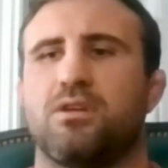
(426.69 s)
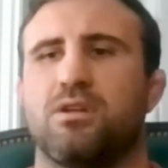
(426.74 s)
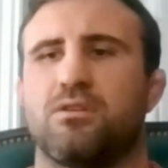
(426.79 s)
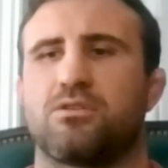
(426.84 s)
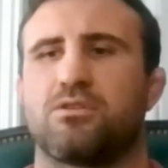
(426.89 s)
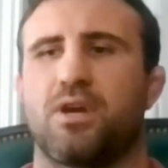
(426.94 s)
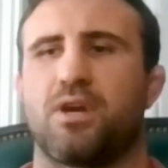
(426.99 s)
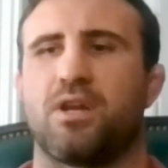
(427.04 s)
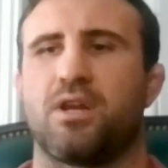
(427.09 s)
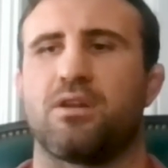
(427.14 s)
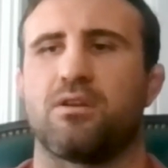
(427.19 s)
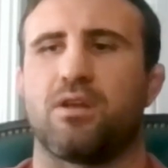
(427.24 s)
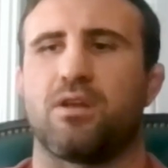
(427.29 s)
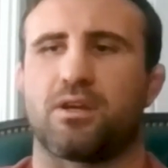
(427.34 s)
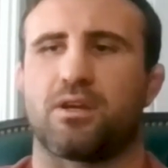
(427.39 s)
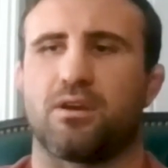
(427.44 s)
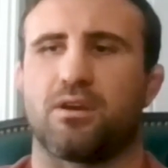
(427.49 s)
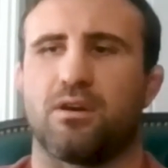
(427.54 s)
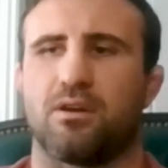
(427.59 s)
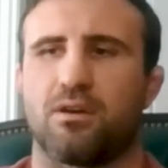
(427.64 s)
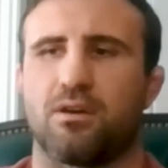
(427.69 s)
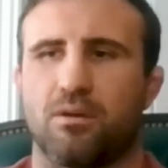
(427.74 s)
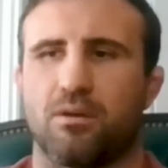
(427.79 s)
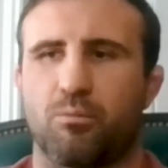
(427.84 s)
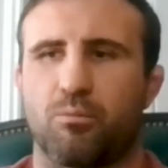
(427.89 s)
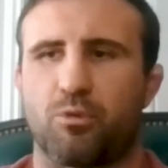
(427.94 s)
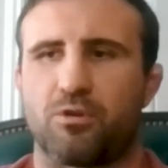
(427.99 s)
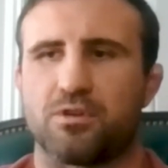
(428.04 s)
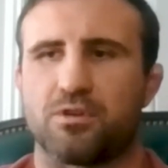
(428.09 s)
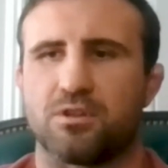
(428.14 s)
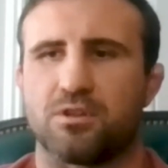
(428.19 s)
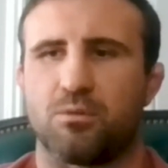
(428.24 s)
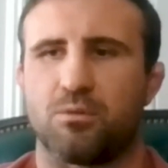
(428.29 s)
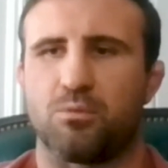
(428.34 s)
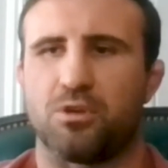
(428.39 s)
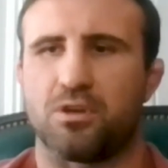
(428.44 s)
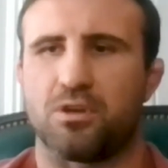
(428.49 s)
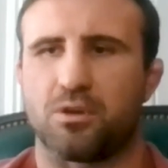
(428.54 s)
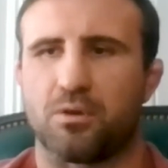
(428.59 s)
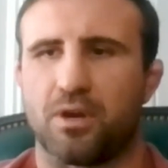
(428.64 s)
and training like a person to
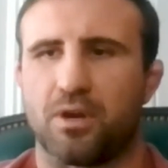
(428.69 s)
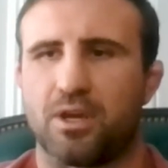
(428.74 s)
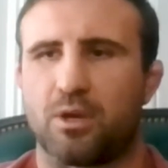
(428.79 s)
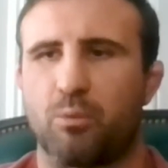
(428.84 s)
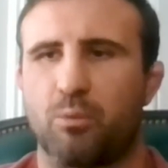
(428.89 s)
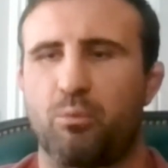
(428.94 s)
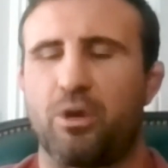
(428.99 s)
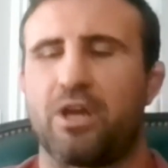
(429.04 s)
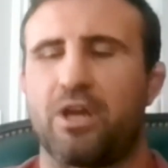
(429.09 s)
be a great.